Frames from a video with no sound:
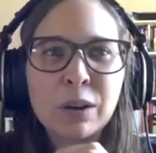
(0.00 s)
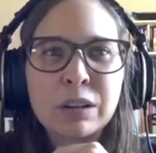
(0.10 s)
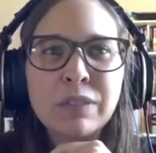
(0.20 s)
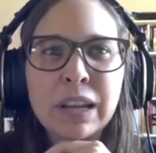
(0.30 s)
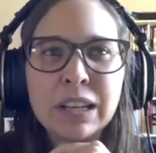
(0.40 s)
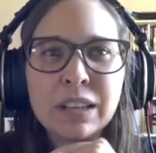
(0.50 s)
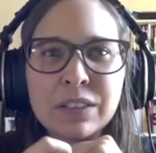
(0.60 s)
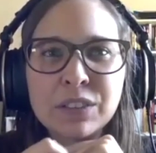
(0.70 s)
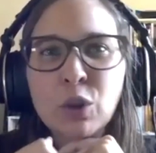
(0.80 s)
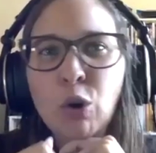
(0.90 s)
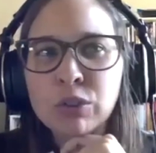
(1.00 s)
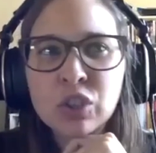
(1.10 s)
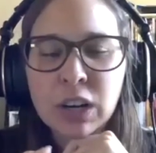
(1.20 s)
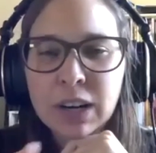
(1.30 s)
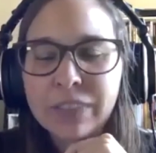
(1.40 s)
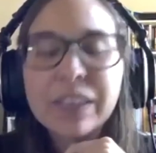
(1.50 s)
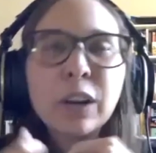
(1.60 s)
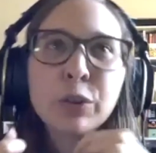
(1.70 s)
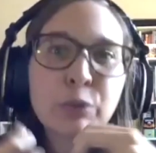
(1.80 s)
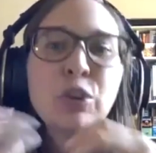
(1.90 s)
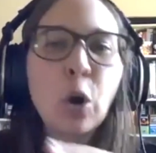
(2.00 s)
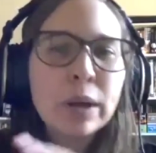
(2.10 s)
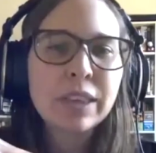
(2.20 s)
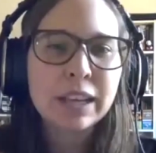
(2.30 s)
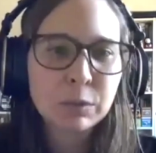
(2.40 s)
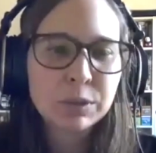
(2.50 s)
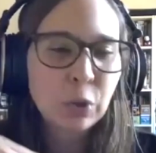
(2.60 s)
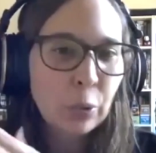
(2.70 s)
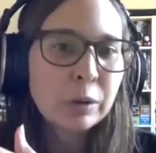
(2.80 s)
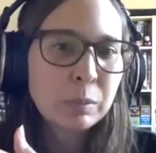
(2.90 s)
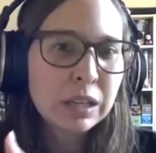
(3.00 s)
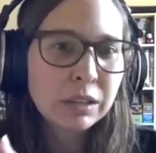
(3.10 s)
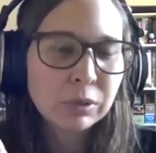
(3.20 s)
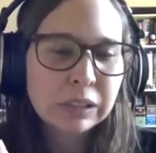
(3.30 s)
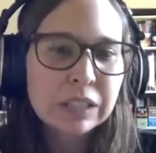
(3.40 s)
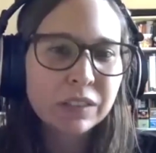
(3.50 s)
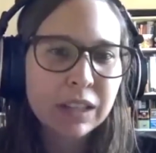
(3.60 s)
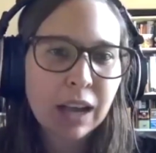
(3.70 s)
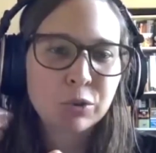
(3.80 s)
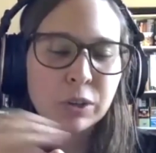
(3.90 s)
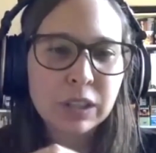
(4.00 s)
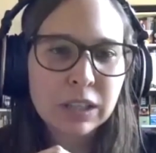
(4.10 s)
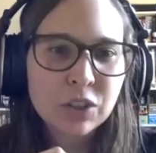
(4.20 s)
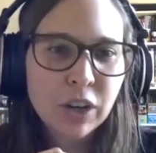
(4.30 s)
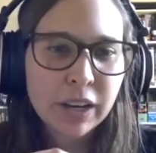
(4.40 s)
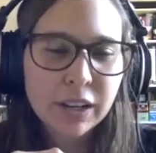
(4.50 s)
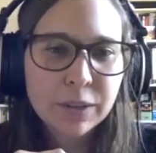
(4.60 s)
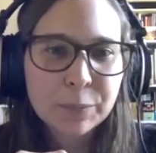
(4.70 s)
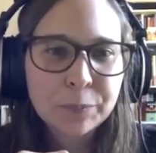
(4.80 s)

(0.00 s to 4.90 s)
conveying this culture, and then also knowing that it was going to be released theatrically in China?